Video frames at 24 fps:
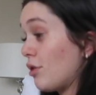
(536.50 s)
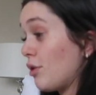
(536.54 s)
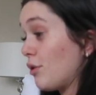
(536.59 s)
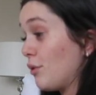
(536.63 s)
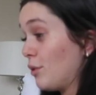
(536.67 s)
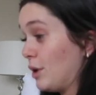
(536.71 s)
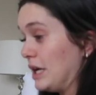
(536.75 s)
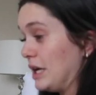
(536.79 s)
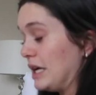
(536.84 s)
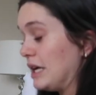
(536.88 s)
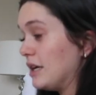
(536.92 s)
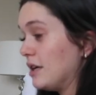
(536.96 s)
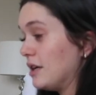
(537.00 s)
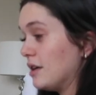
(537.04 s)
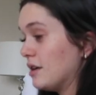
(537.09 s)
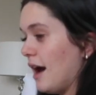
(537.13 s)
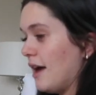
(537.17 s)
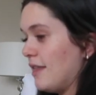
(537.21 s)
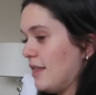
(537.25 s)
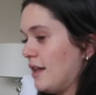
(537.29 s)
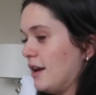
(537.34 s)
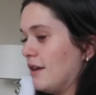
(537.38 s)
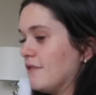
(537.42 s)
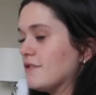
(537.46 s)
3.
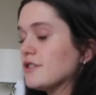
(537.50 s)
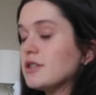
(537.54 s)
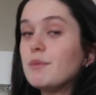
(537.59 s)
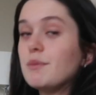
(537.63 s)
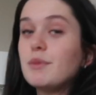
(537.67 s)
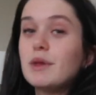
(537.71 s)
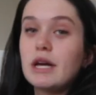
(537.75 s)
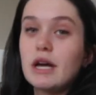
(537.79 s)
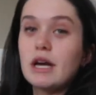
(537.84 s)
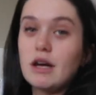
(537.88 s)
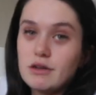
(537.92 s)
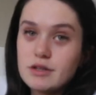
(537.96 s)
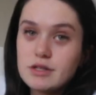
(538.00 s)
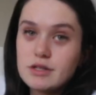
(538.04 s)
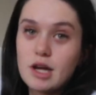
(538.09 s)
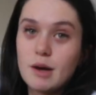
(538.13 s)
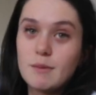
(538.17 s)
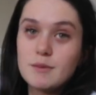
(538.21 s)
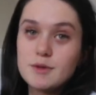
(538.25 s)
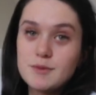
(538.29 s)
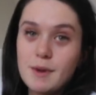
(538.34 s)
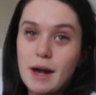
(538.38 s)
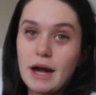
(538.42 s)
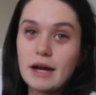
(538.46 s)
And then if something else
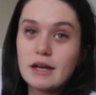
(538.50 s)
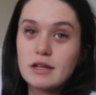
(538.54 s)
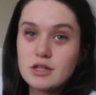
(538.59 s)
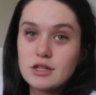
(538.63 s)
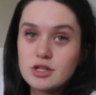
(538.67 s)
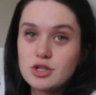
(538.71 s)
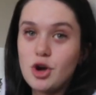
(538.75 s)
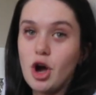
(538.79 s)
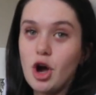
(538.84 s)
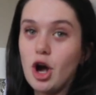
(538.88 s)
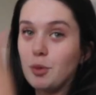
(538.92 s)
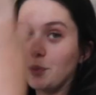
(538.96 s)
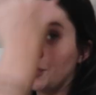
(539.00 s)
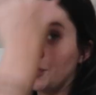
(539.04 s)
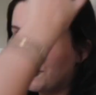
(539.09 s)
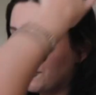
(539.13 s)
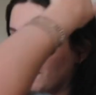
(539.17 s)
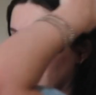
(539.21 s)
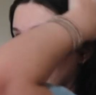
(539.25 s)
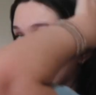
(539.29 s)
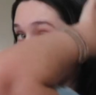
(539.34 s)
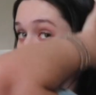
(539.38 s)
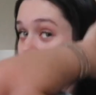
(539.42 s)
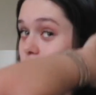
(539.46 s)
comes back in stock,
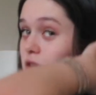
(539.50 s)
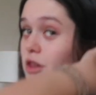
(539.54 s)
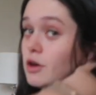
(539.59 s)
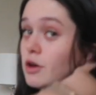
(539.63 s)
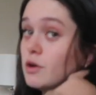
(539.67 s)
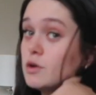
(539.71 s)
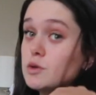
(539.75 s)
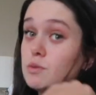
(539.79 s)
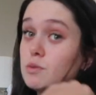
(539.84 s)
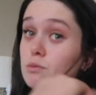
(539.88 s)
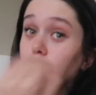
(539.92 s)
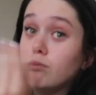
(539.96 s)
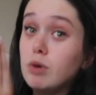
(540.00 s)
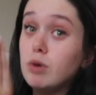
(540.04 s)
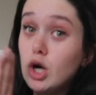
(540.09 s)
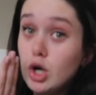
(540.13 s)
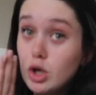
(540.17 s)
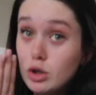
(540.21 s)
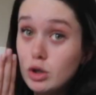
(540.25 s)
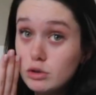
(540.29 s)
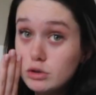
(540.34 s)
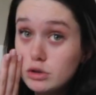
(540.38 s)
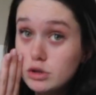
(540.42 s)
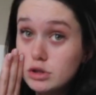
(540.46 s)
preferably those
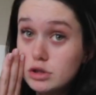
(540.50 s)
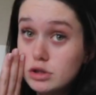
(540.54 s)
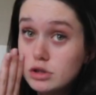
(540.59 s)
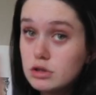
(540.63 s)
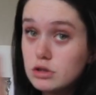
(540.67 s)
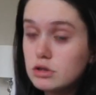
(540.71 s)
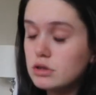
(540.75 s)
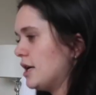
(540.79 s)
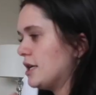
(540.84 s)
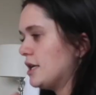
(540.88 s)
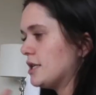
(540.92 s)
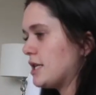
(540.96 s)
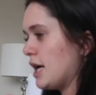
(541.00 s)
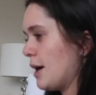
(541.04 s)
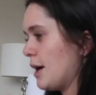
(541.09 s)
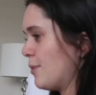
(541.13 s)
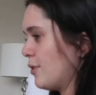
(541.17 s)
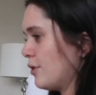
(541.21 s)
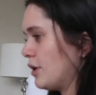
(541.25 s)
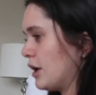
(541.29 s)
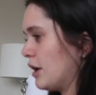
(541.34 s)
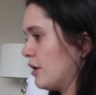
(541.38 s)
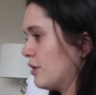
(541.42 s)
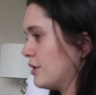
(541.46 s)
boots,
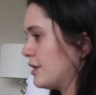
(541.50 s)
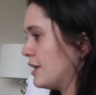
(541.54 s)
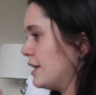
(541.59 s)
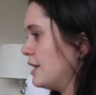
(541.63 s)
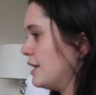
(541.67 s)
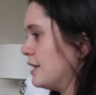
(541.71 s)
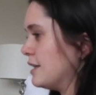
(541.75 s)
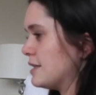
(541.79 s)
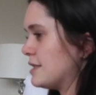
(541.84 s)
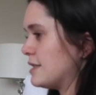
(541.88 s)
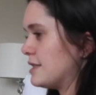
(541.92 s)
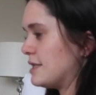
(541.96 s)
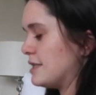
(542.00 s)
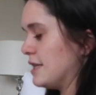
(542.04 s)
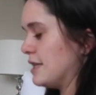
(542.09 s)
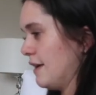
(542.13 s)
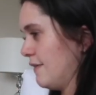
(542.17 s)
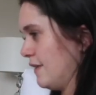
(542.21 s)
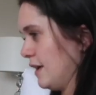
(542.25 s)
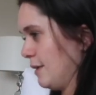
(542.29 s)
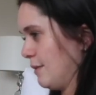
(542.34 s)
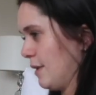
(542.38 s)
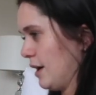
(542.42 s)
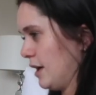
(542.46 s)
temporarily saving